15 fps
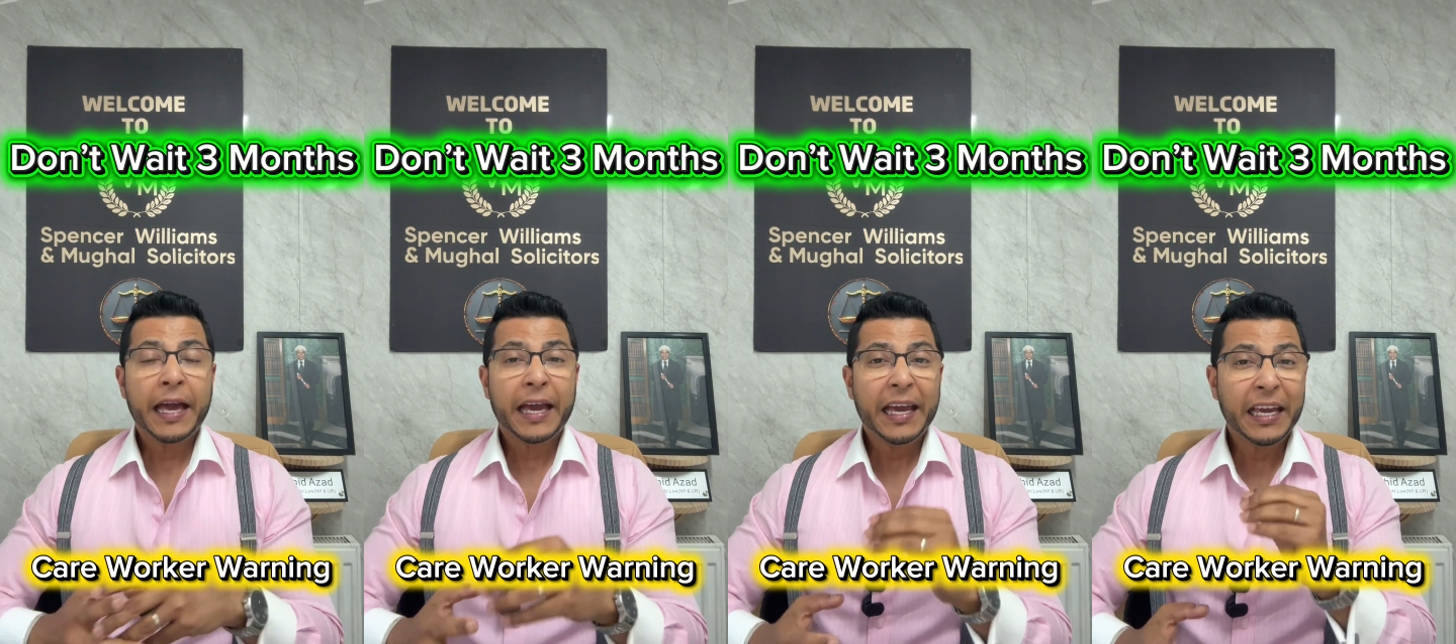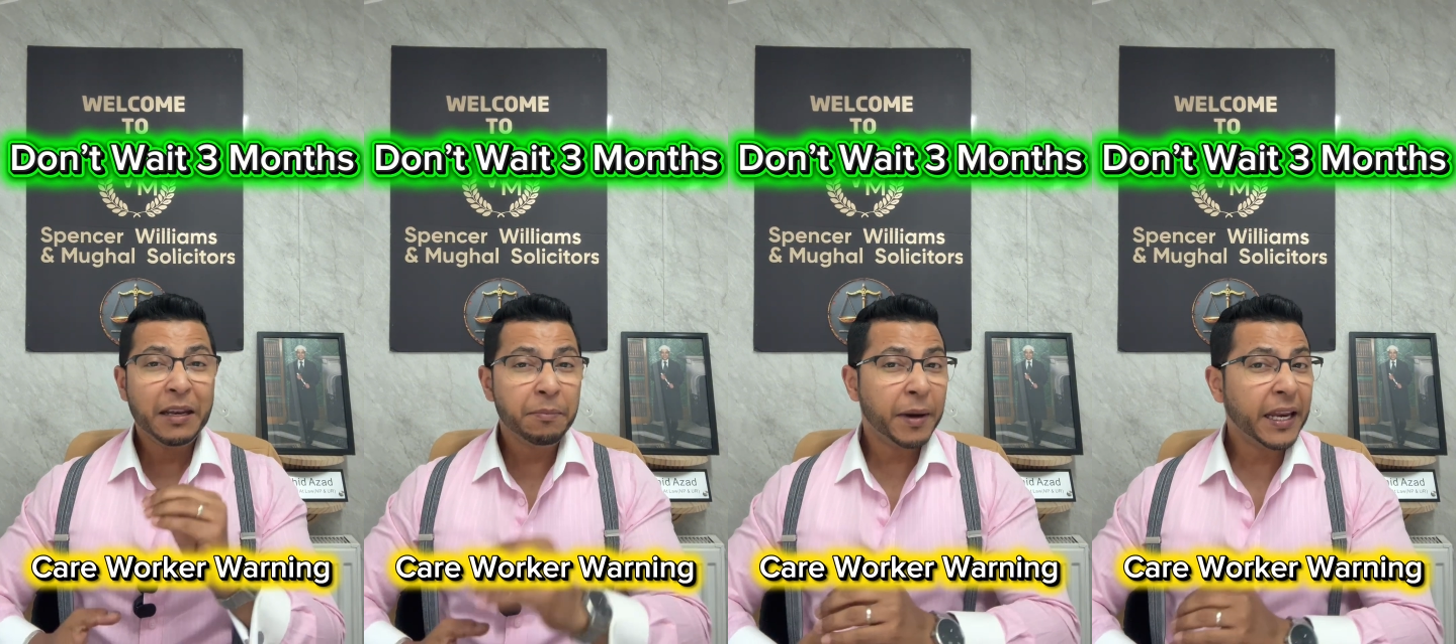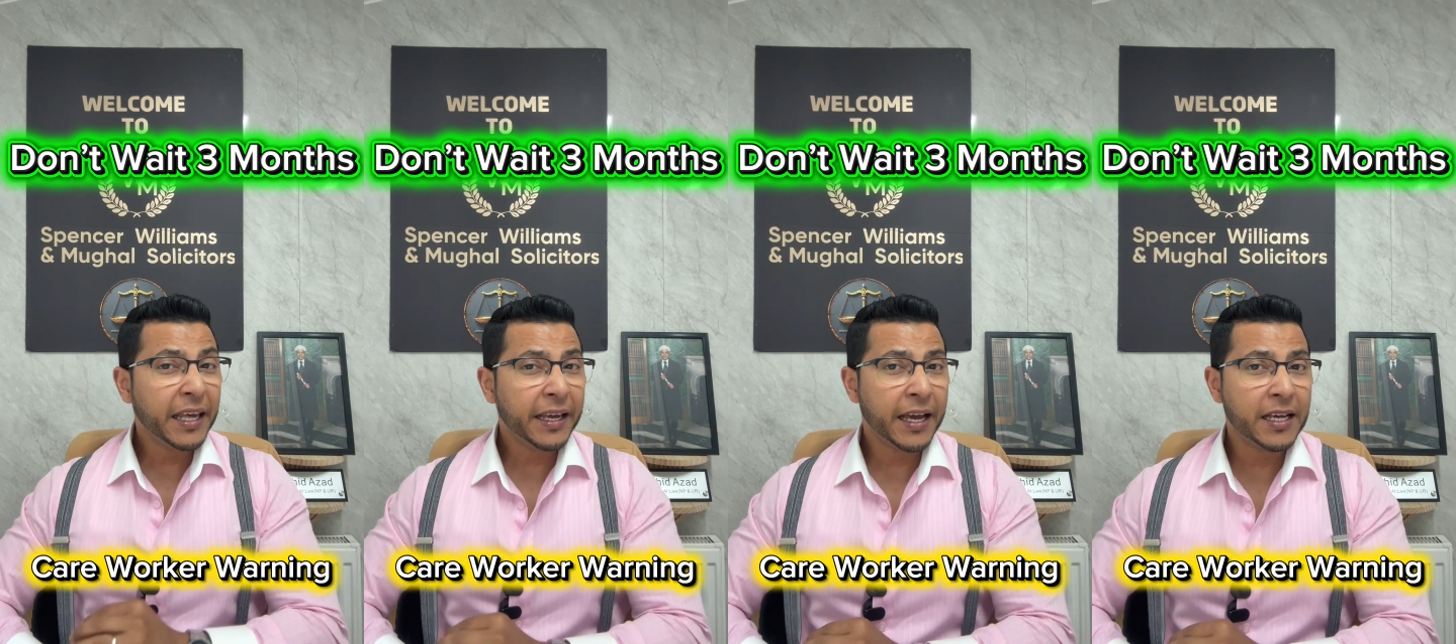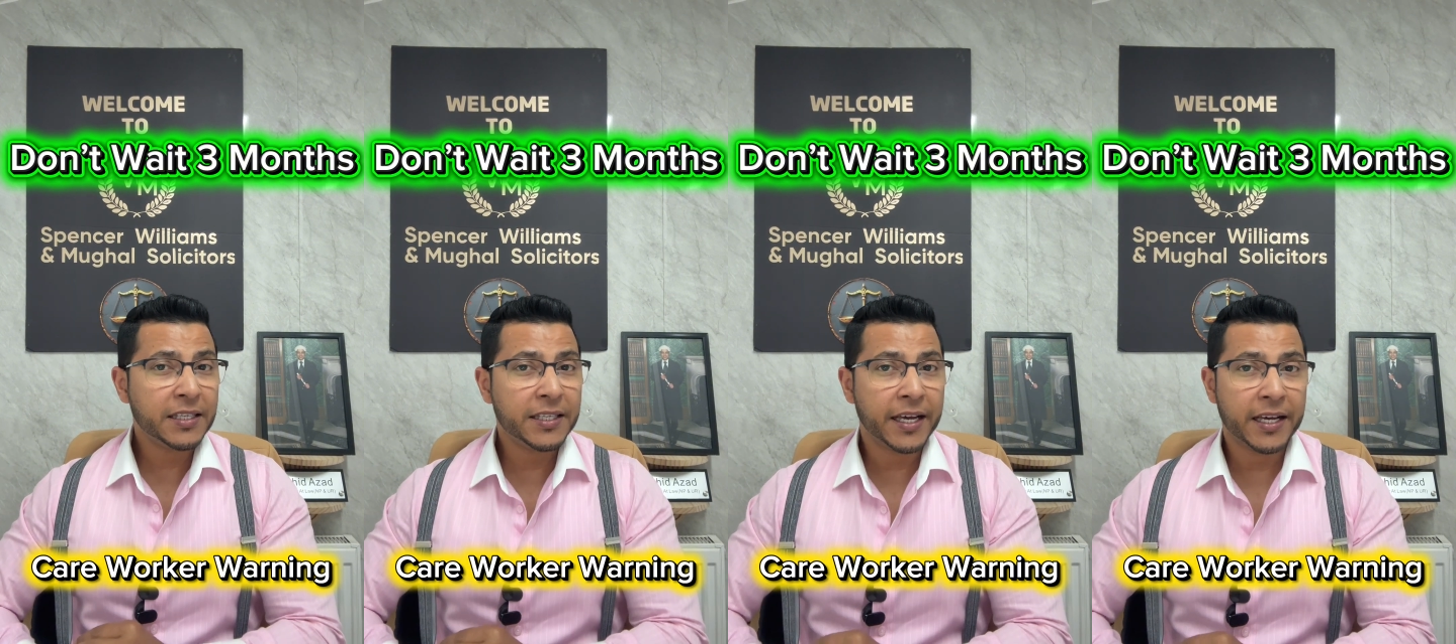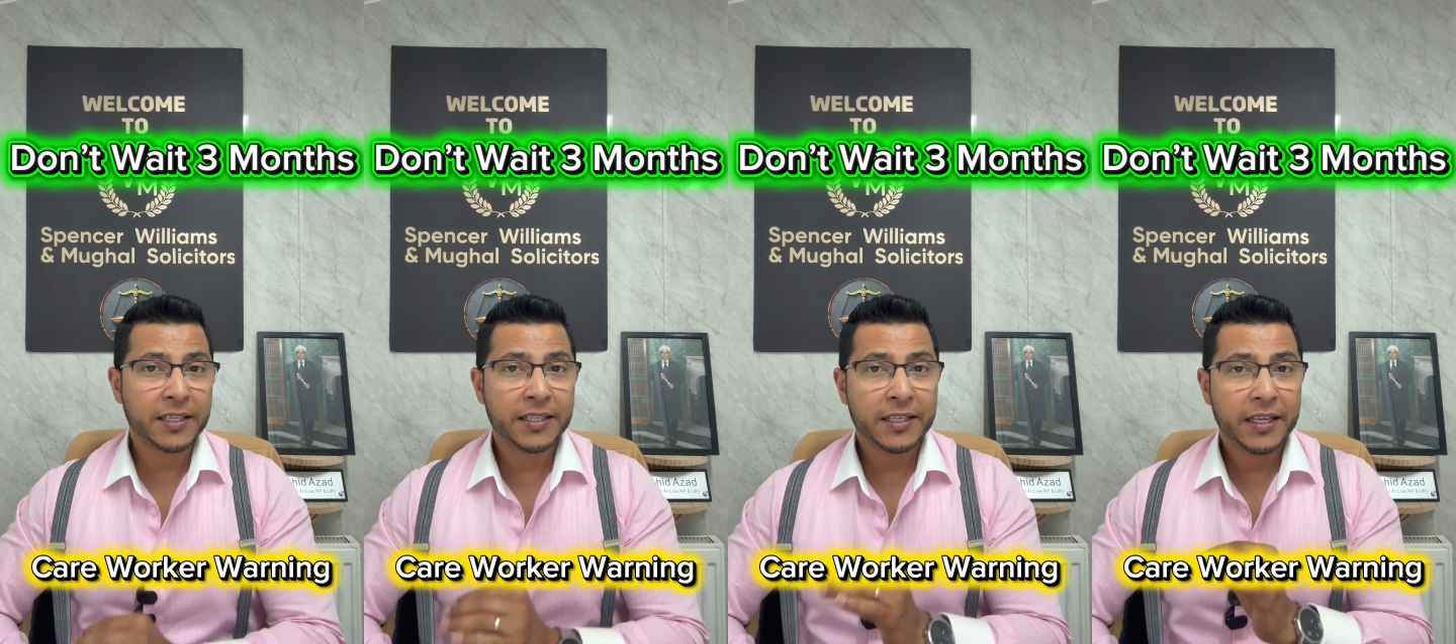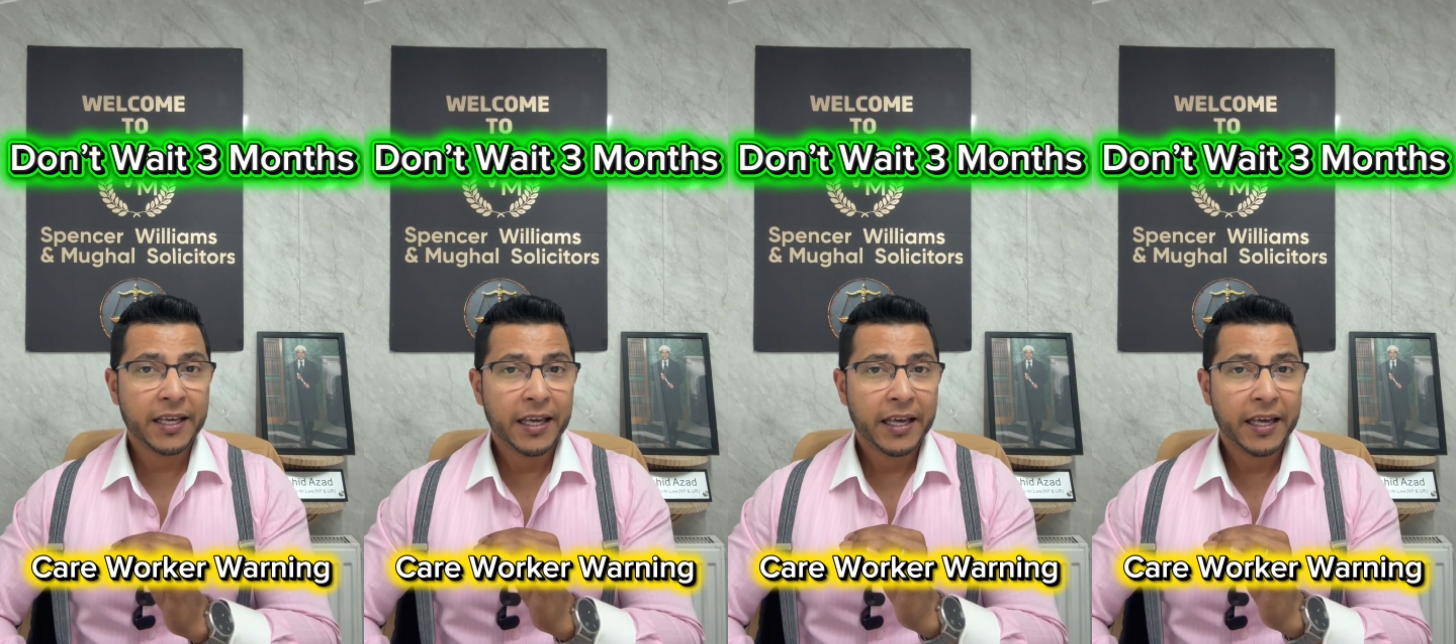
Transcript: In many cases,